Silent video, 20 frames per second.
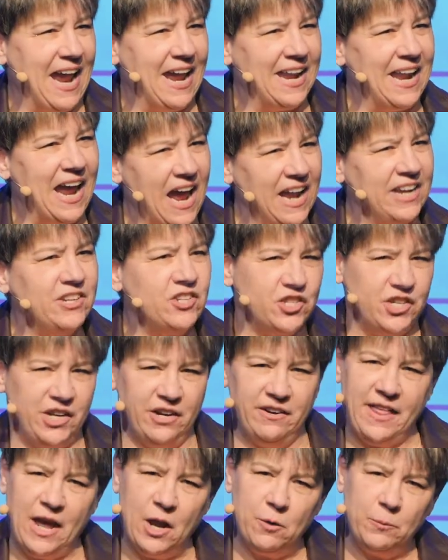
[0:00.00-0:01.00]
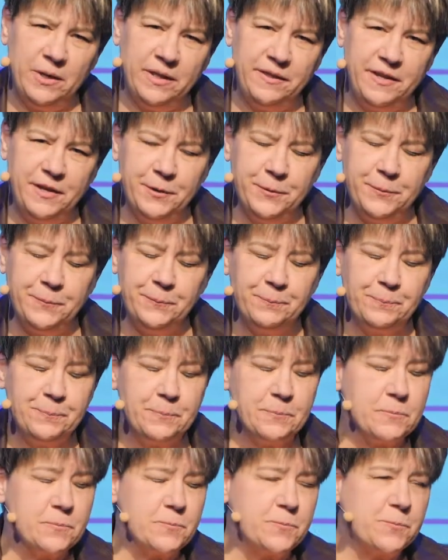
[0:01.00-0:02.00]
And I share that with you
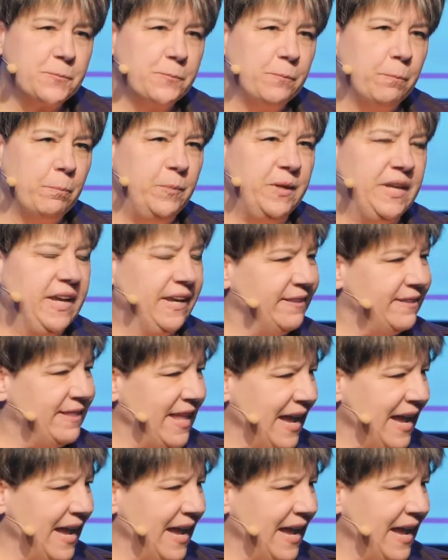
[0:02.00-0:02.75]
because